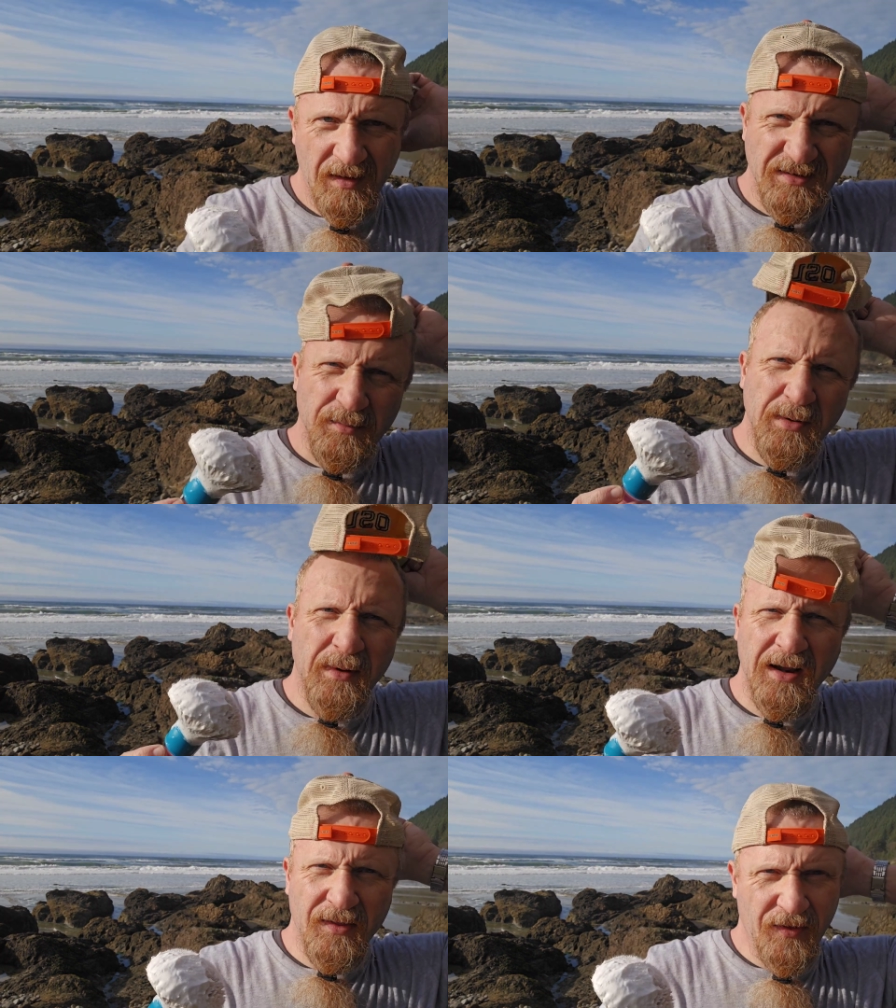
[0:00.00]
This will be
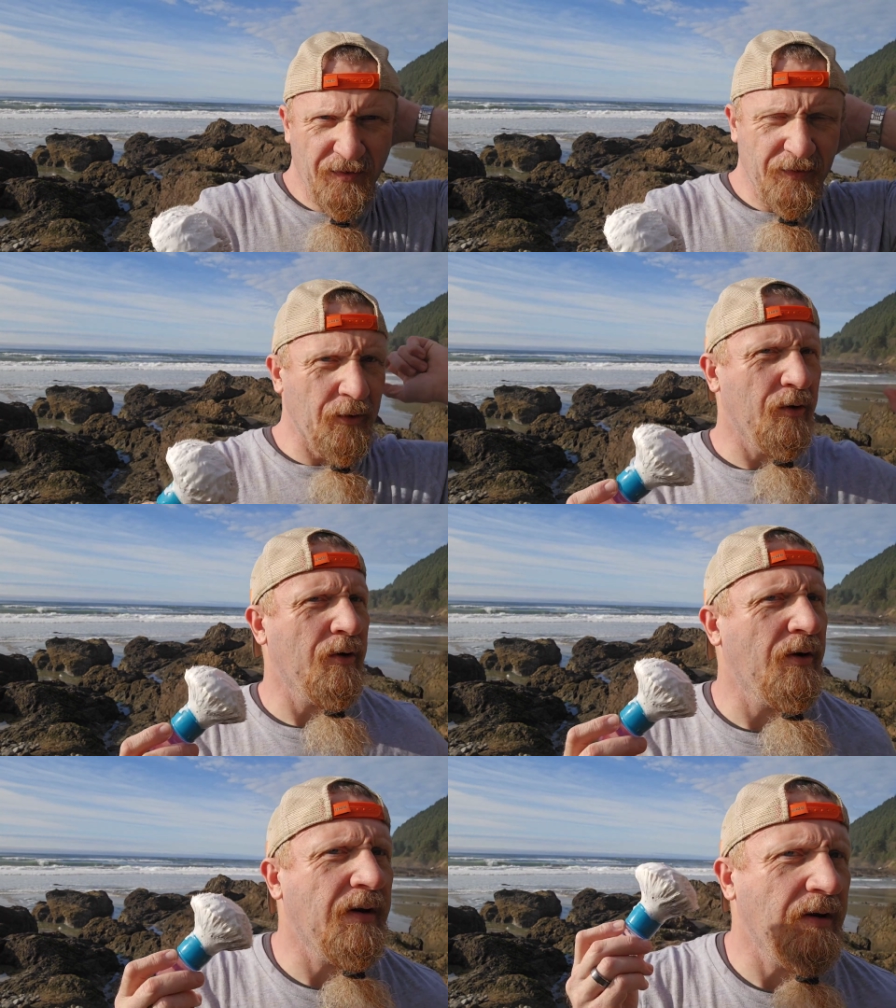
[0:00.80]
my
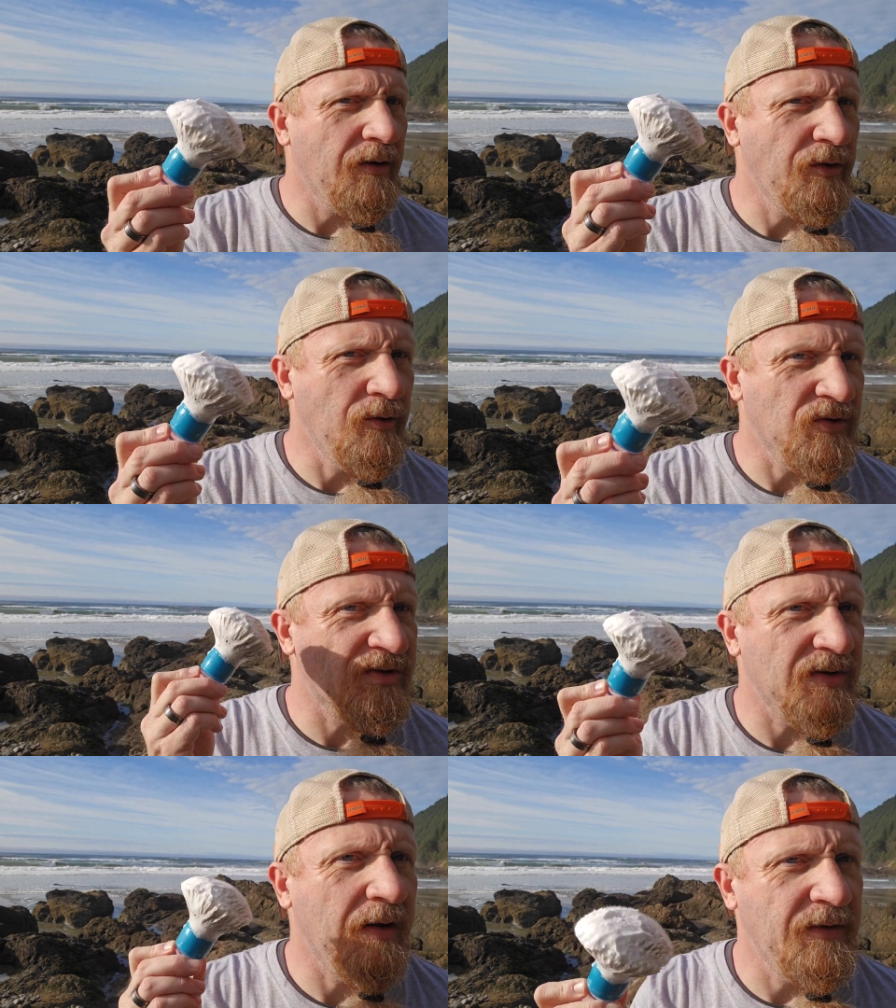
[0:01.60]
third
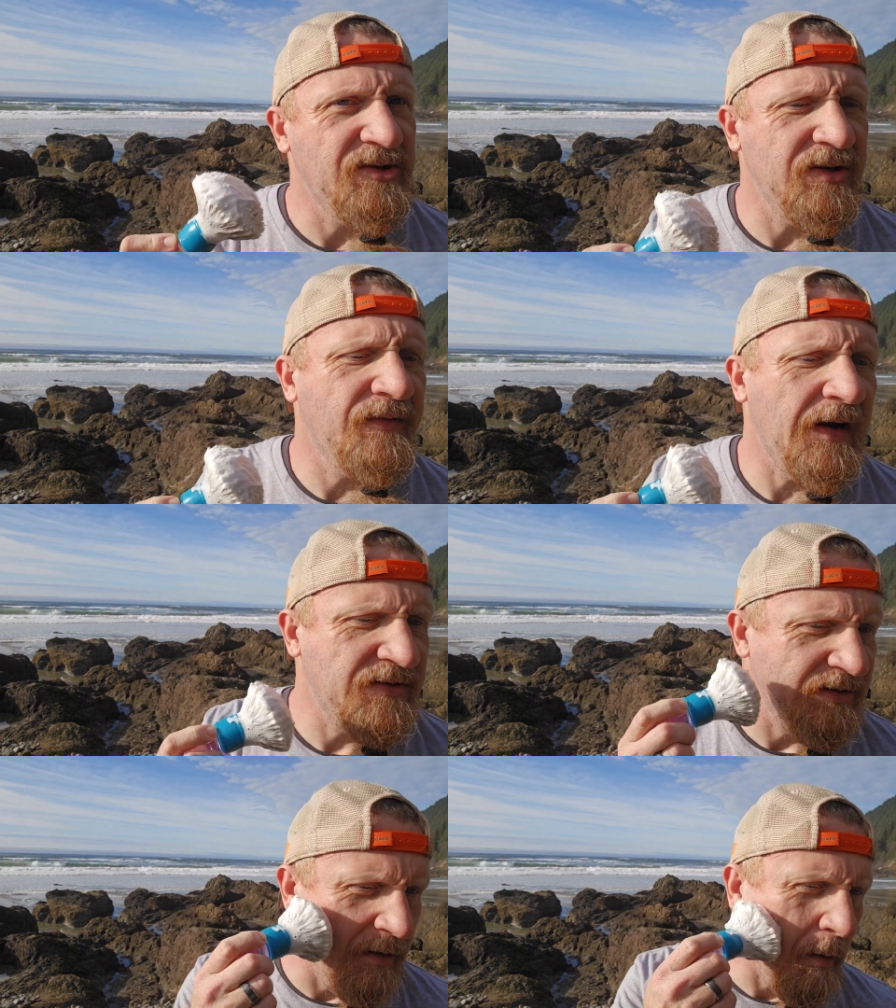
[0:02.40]
use of the
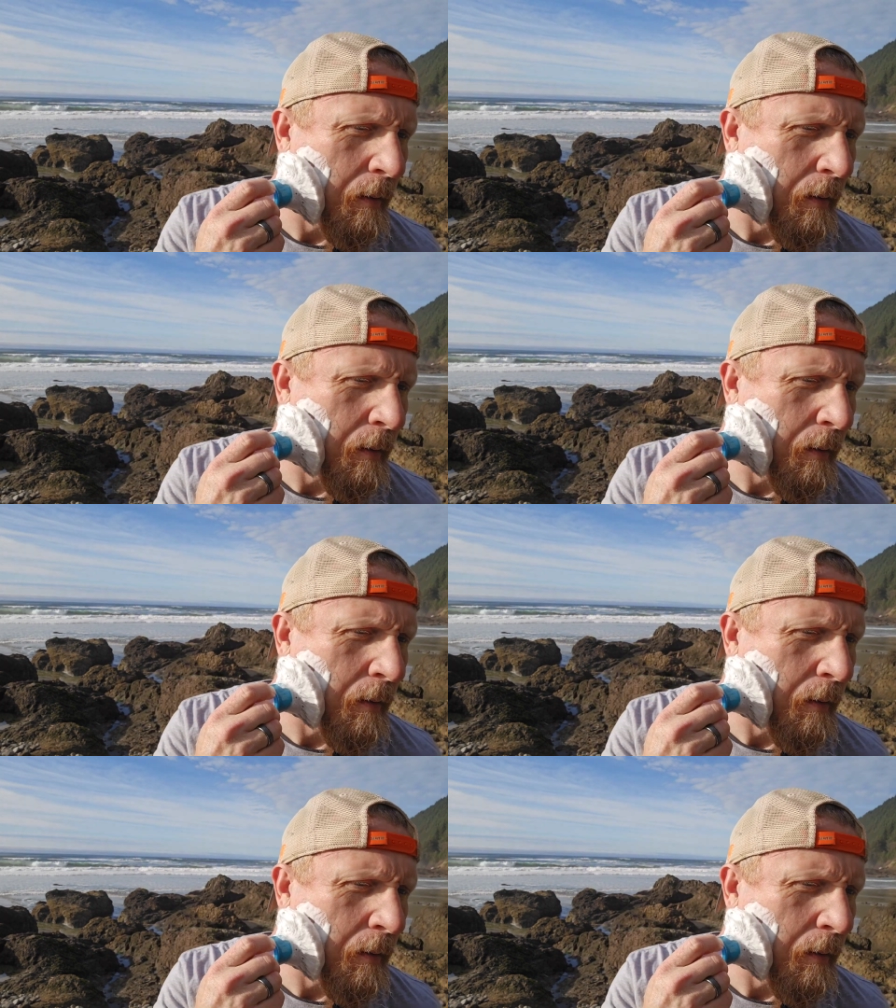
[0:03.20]
G5C.